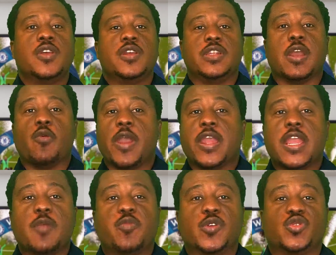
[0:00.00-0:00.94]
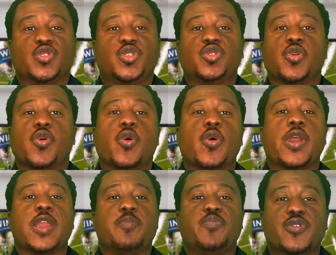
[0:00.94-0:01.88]
they were able to show
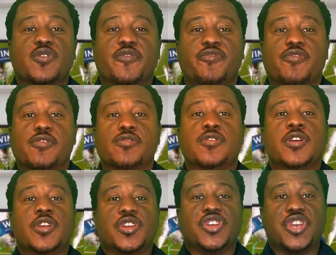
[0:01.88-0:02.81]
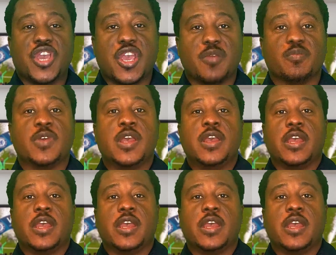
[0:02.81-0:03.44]
a beautiful game,